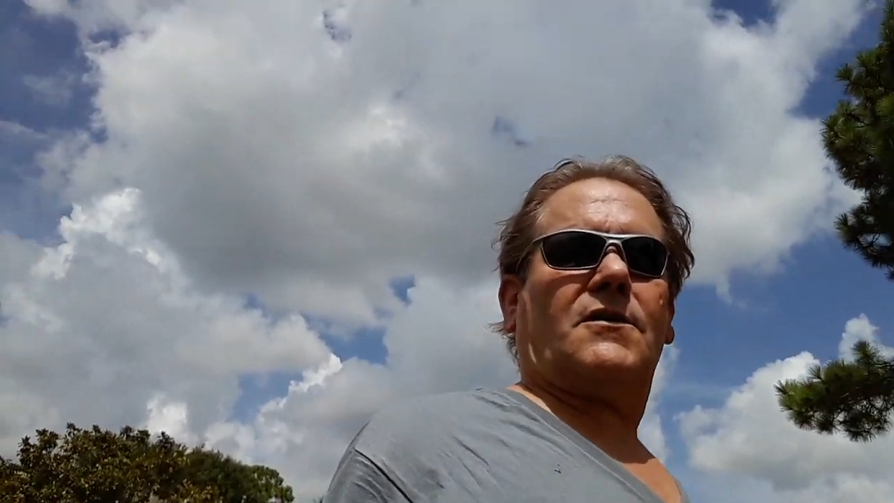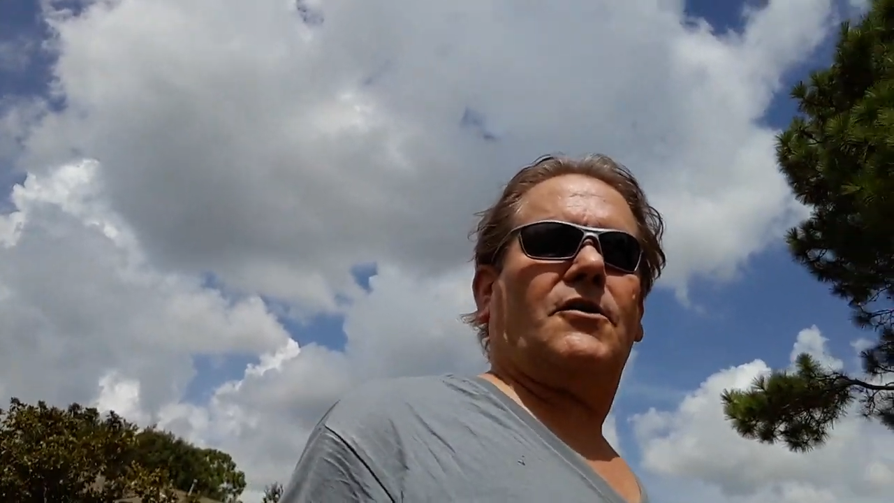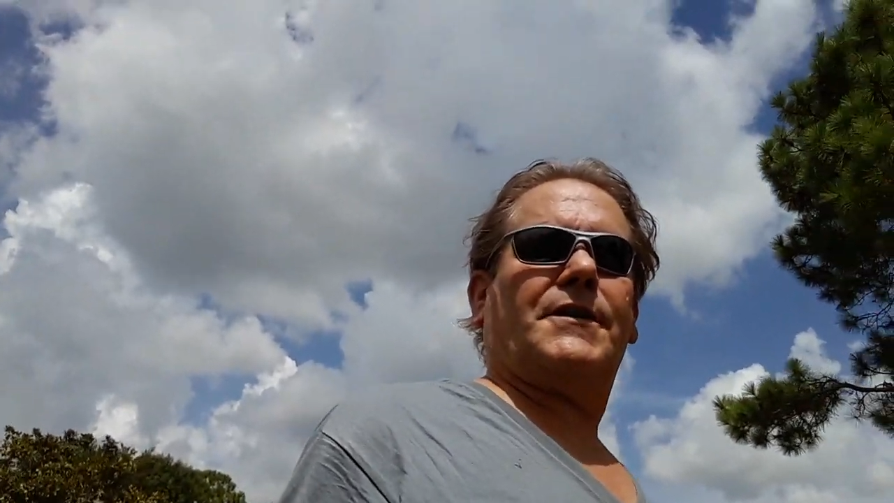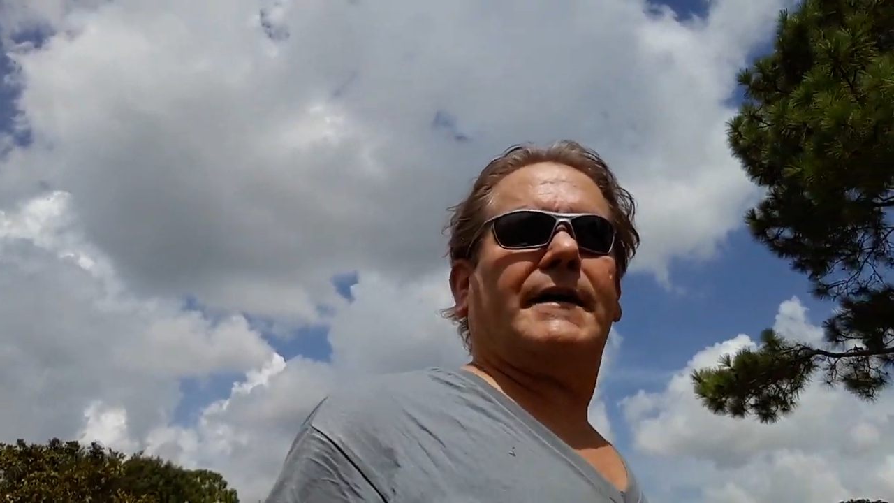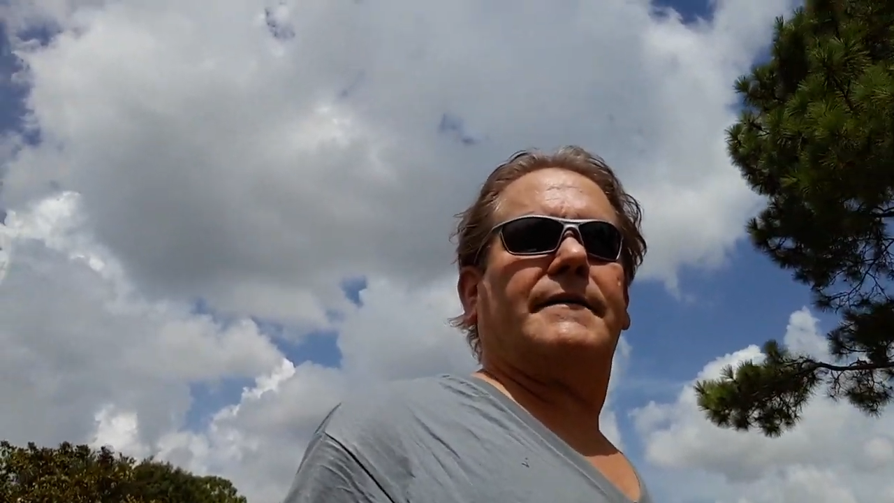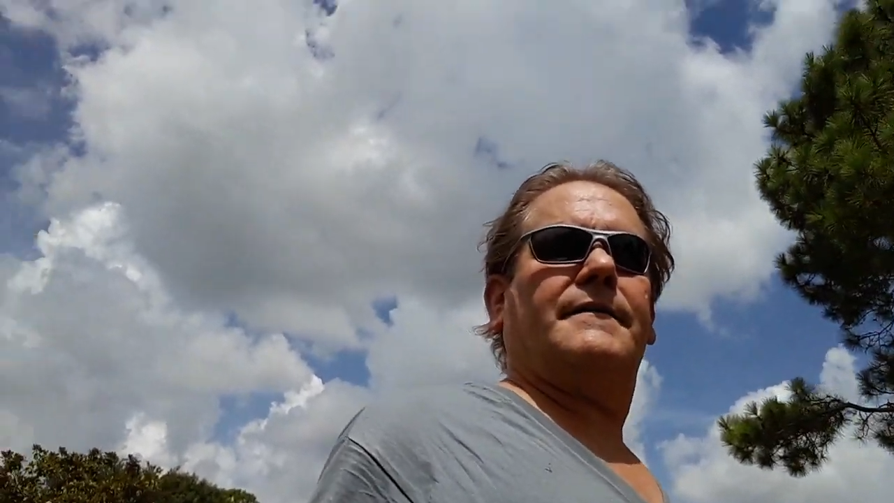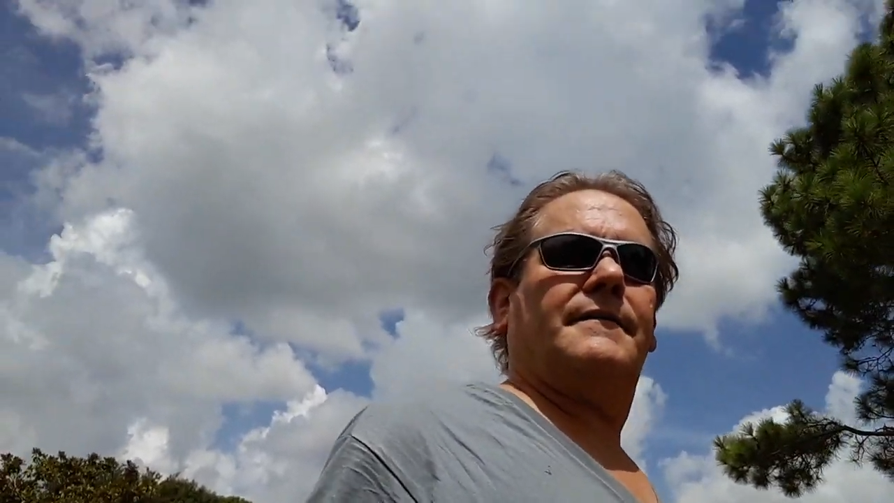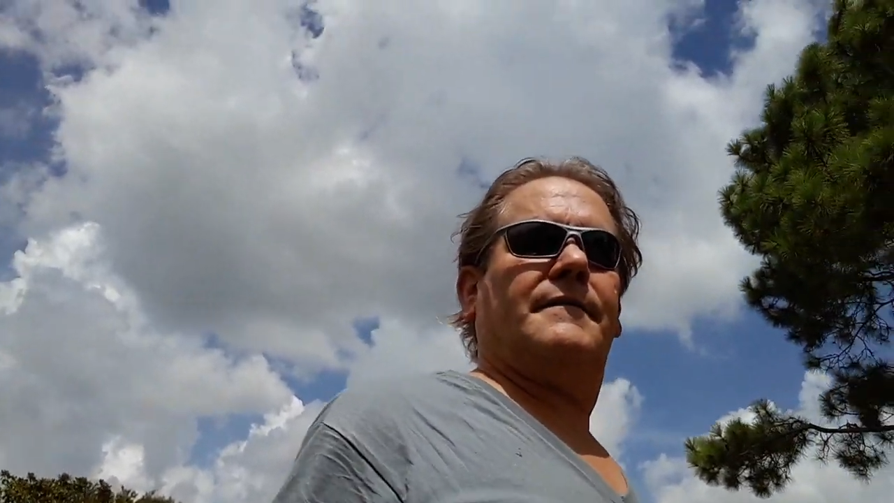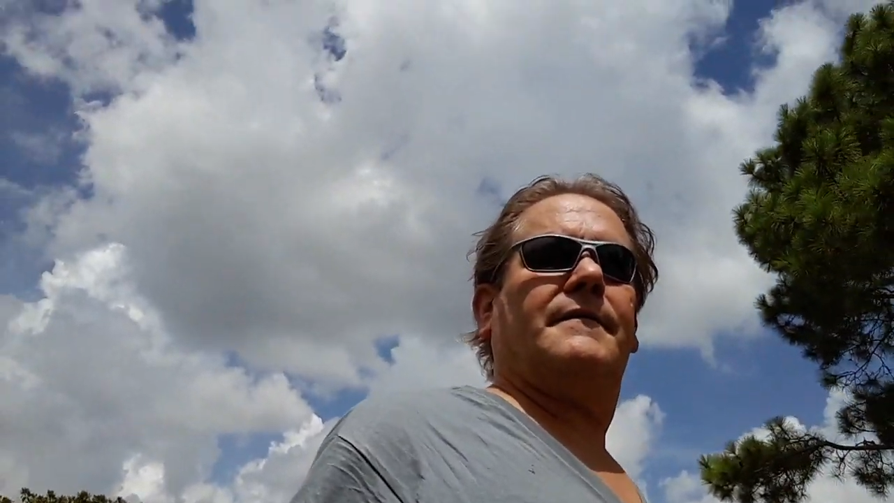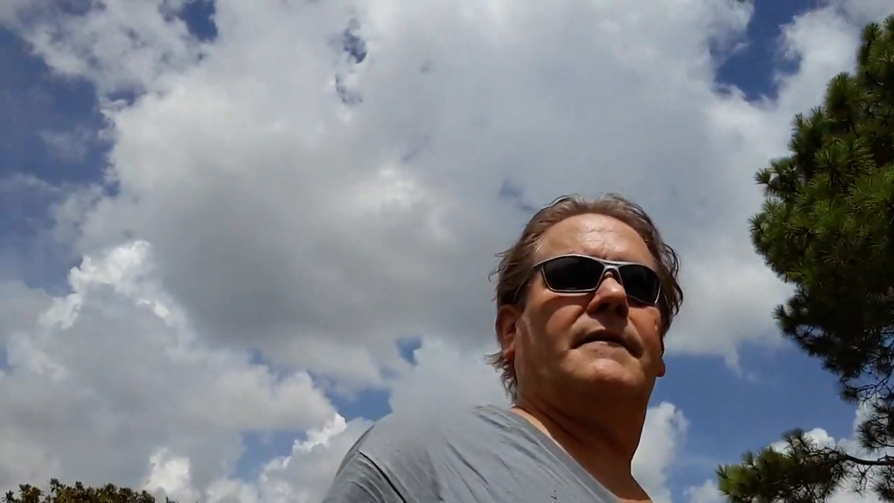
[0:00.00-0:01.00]
all night
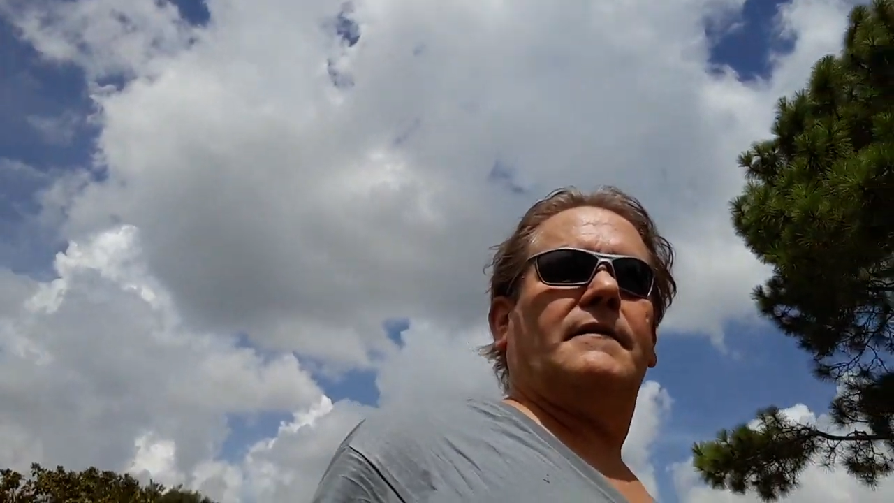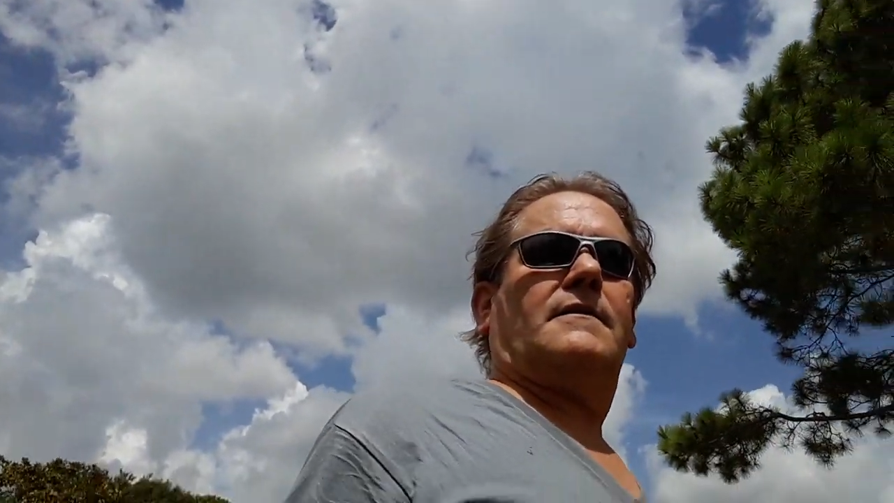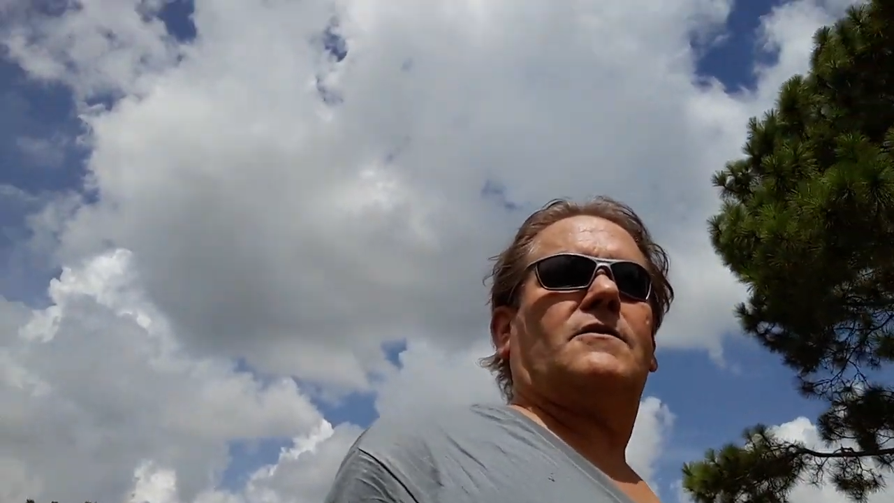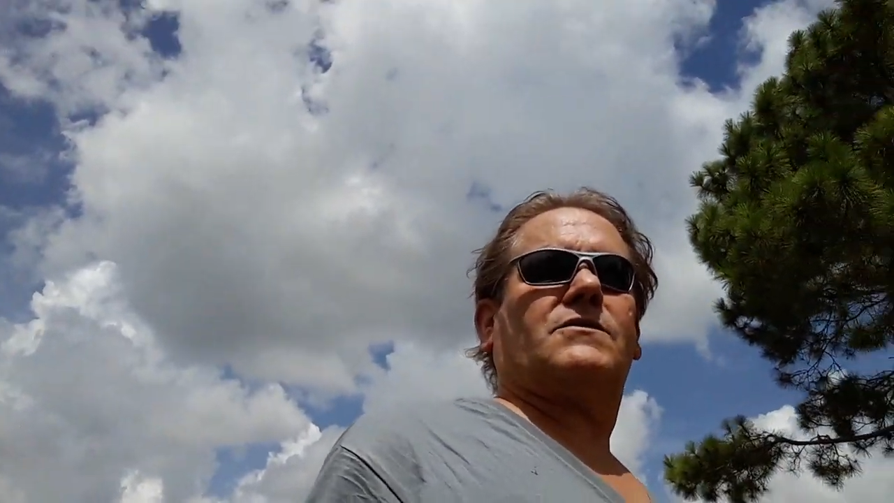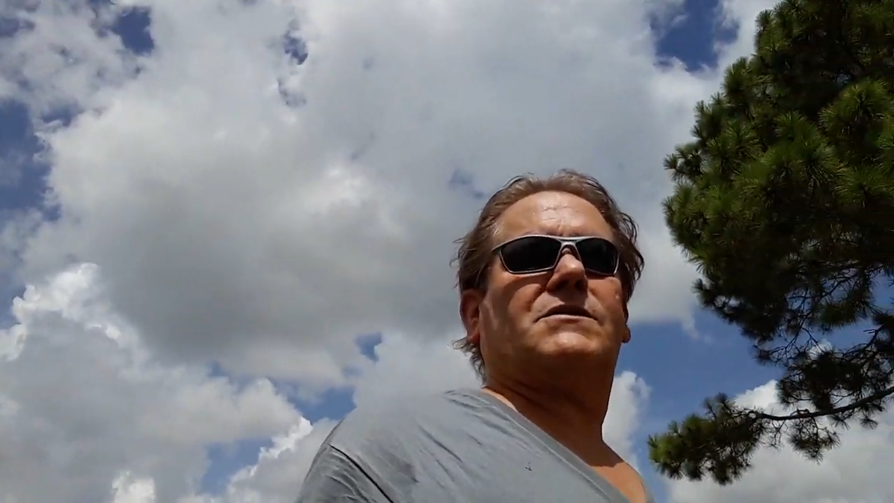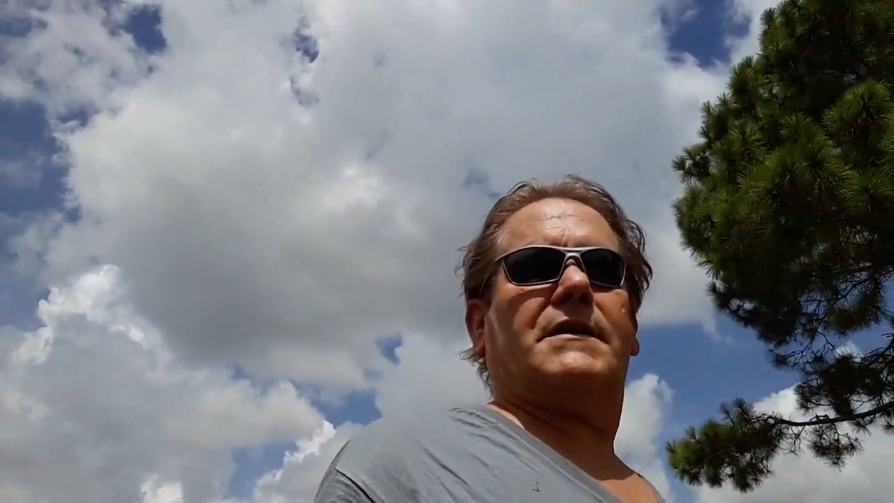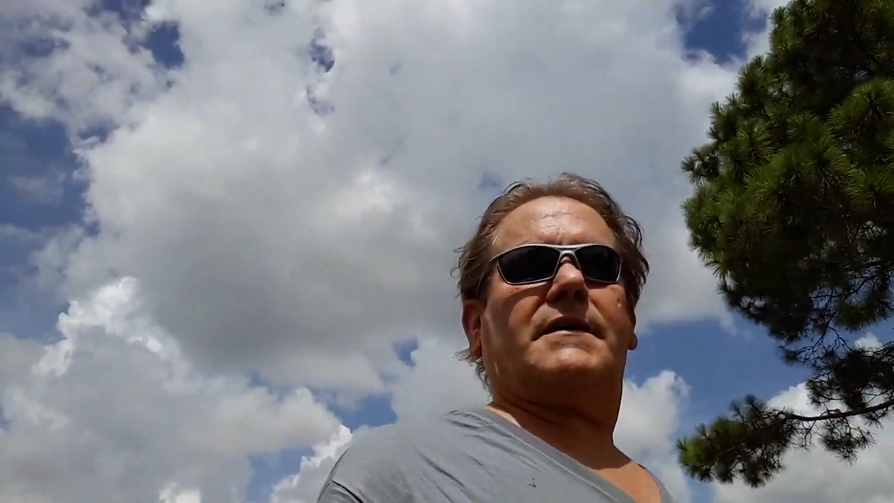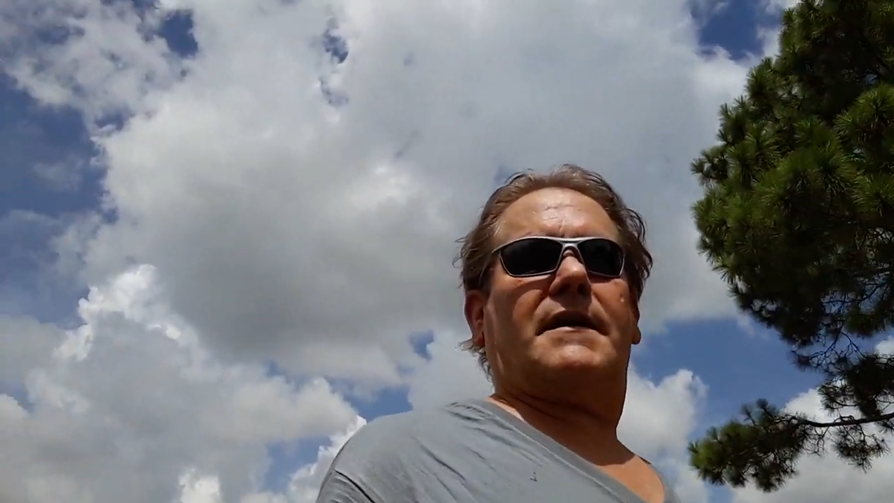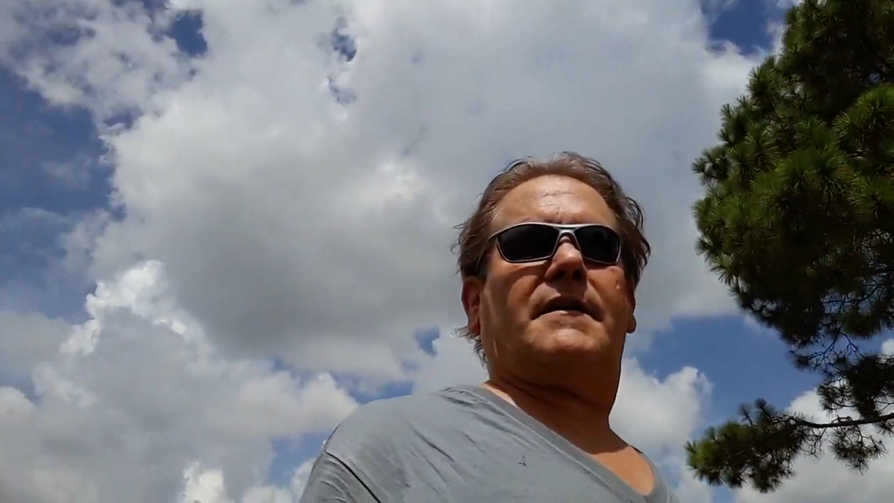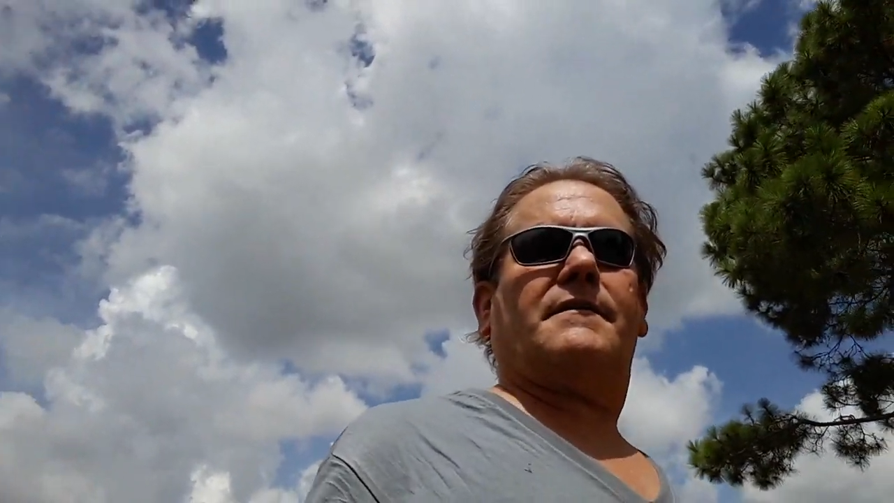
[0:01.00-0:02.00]
or
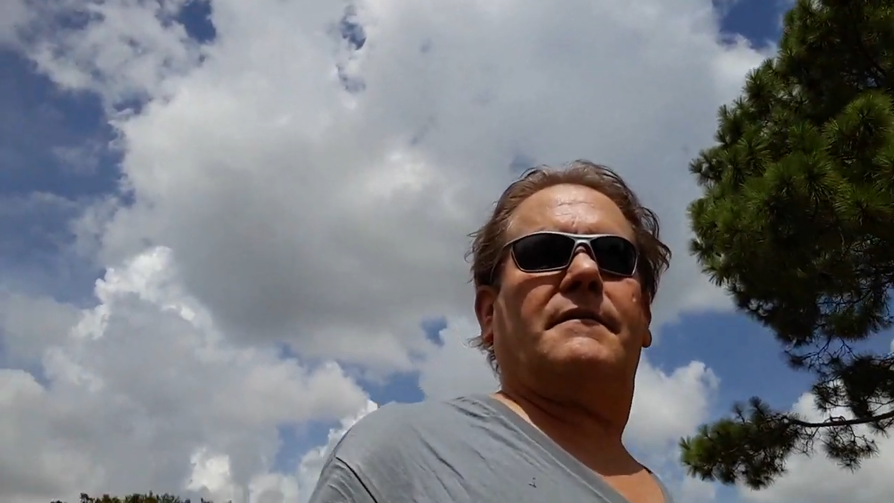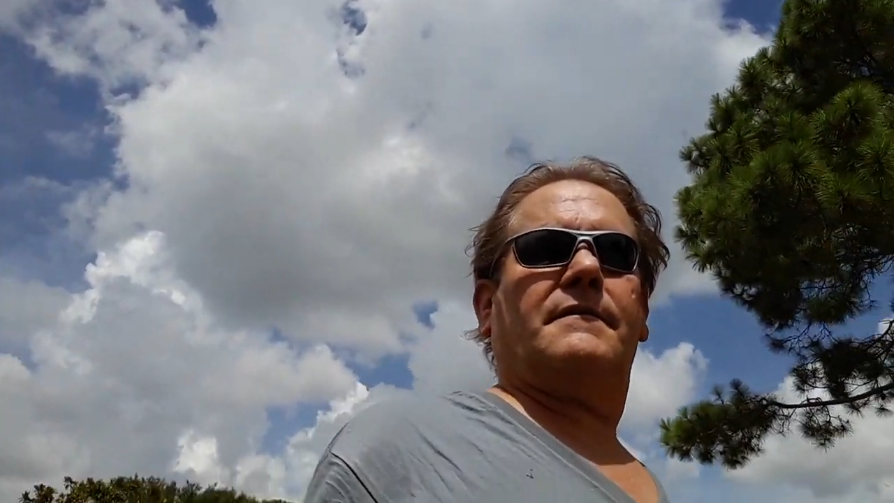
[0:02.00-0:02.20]
CNN